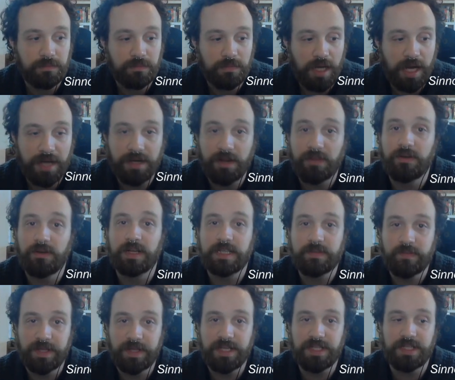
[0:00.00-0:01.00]
another
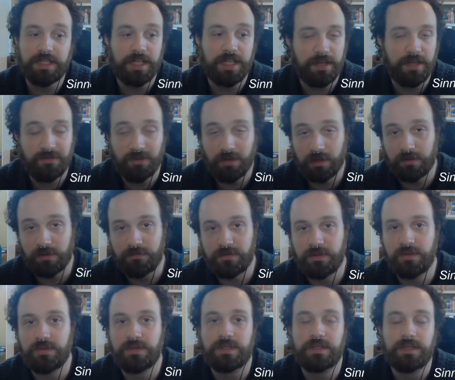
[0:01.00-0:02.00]
explanation if you're
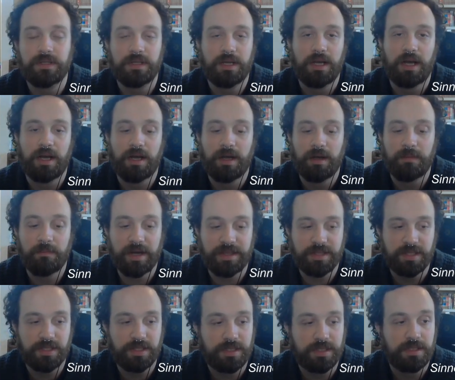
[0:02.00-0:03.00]
confused by
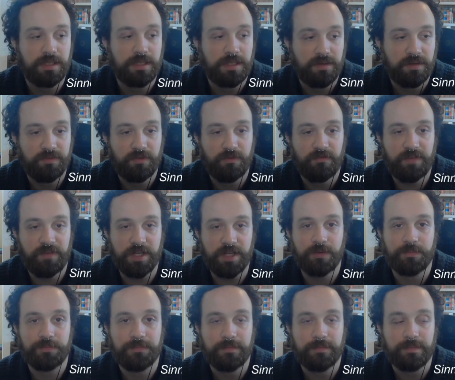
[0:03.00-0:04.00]
this video.
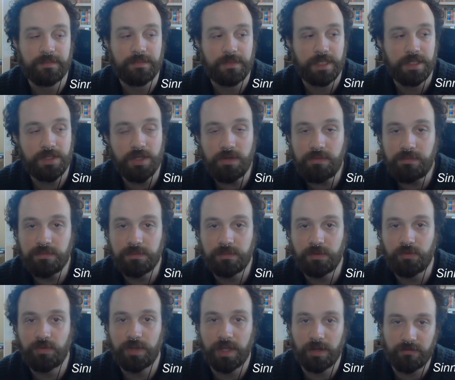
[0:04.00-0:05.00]
So
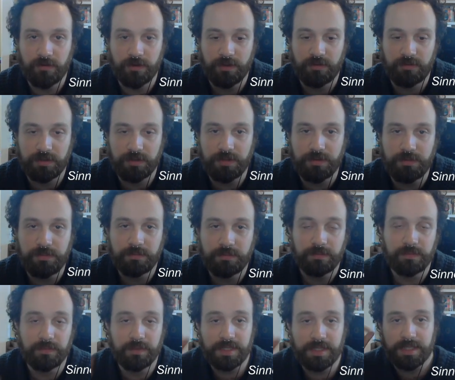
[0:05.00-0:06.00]
without further ado,
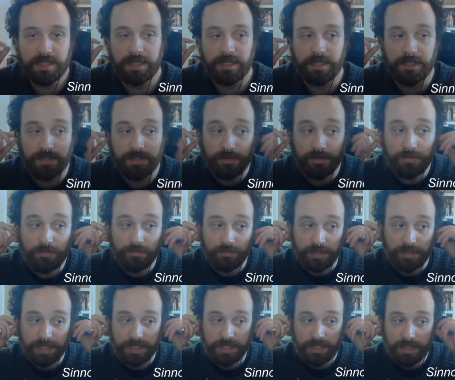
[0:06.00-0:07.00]
let's get into
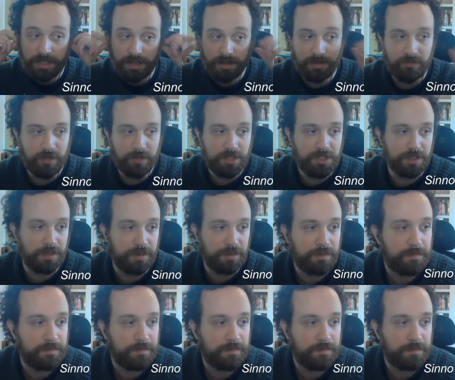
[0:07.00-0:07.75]
reading the question.